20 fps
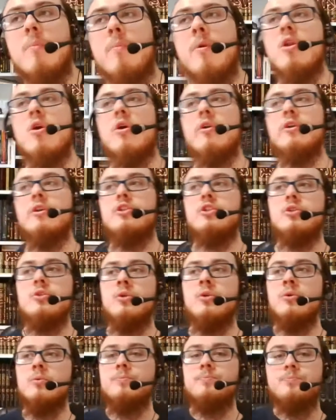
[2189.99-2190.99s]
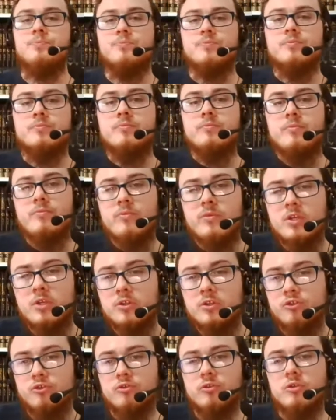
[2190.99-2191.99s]
In order to
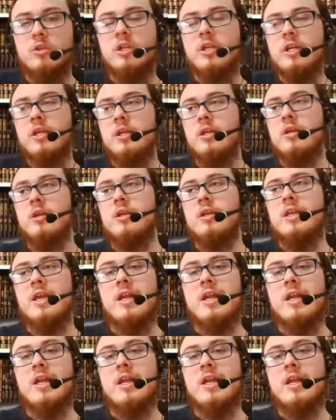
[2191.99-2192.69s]
truly